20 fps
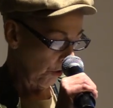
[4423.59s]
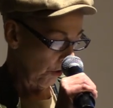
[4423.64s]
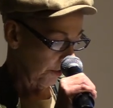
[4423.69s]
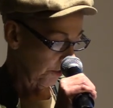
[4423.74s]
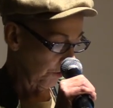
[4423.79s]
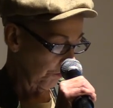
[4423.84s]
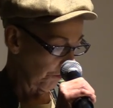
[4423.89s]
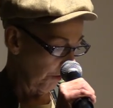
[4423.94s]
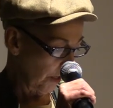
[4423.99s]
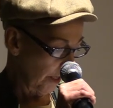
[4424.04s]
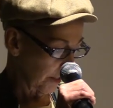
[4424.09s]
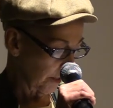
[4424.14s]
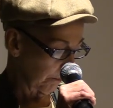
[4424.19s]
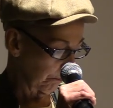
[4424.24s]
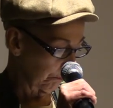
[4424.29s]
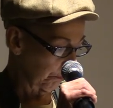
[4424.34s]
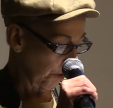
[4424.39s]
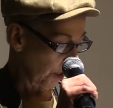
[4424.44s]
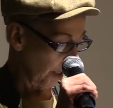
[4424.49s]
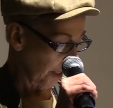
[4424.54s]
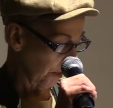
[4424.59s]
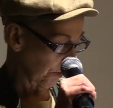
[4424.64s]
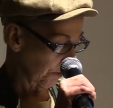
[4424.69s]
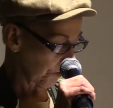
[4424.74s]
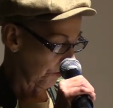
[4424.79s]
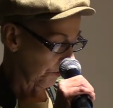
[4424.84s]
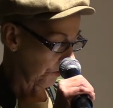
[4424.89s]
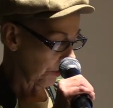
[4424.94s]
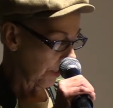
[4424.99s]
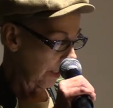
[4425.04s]
crossvine, and
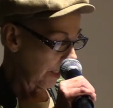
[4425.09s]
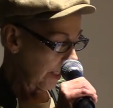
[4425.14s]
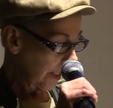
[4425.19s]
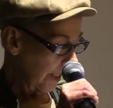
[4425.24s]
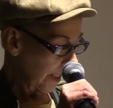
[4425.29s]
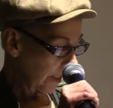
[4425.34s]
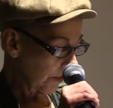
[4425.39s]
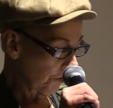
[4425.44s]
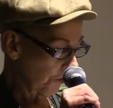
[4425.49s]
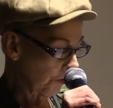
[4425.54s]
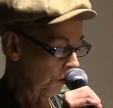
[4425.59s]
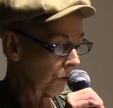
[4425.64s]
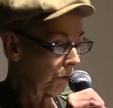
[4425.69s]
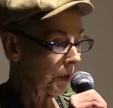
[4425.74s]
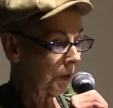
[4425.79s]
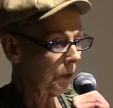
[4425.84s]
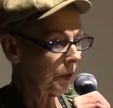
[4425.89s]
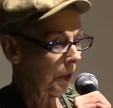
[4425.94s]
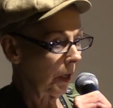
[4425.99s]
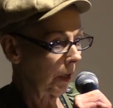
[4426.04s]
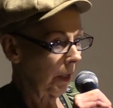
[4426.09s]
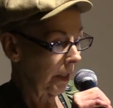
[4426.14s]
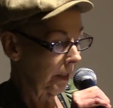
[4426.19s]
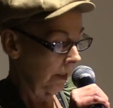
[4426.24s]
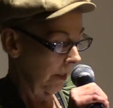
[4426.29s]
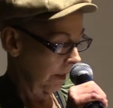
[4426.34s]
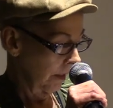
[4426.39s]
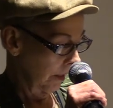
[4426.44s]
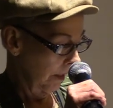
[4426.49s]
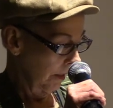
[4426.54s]
briars, and suicide
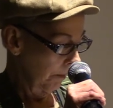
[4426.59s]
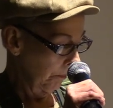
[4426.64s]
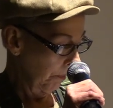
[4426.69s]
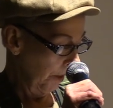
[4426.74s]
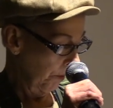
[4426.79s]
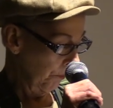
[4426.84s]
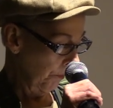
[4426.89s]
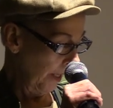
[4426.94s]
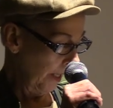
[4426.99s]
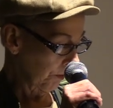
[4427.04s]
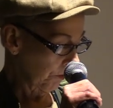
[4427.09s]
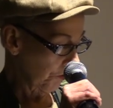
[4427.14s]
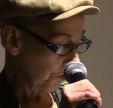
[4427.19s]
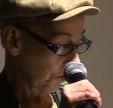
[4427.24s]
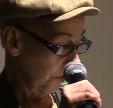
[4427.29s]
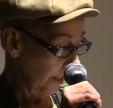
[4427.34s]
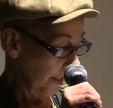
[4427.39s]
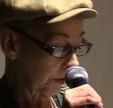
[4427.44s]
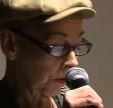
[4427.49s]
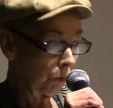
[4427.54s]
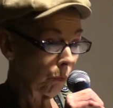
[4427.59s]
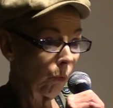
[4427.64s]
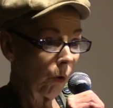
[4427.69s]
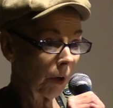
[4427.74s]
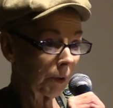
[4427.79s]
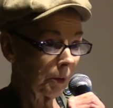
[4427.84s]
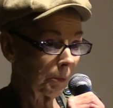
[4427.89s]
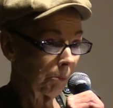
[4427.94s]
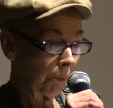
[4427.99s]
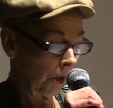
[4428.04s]
by rattlesnake or
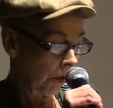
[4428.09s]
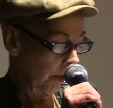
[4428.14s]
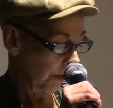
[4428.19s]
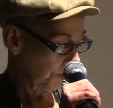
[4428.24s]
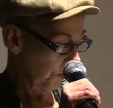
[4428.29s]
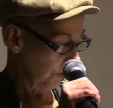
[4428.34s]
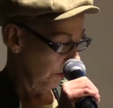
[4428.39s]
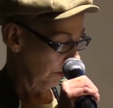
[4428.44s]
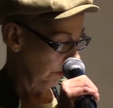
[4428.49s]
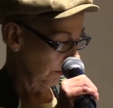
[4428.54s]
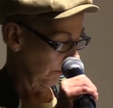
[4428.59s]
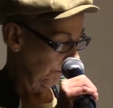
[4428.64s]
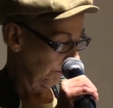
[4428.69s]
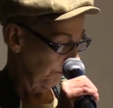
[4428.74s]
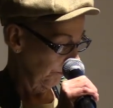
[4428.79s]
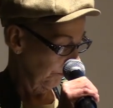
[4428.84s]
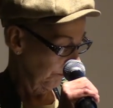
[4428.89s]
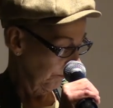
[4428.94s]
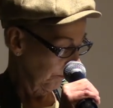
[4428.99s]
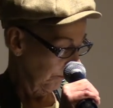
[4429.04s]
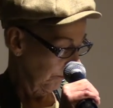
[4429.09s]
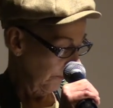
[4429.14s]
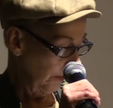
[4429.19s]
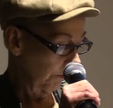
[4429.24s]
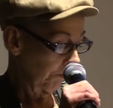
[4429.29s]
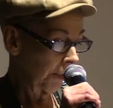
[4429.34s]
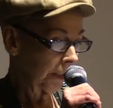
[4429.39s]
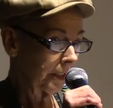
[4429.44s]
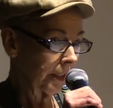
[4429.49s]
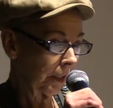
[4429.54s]
water moccasin,
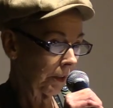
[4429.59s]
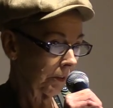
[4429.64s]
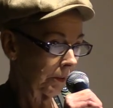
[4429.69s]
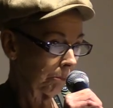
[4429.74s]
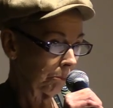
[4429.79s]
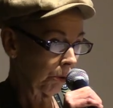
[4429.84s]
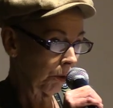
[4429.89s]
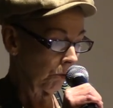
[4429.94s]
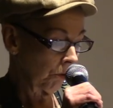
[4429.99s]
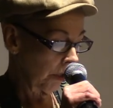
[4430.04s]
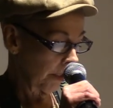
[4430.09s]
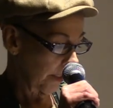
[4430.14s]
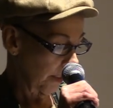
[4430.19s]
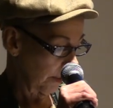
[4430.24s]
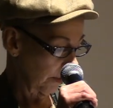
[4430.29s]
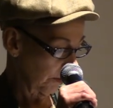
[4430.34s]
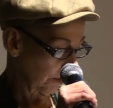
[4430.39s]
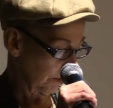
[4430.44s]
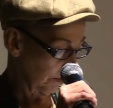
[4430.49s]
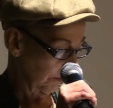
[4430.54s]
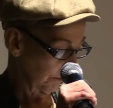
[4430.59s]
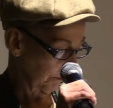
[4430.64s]
if he dare employ it.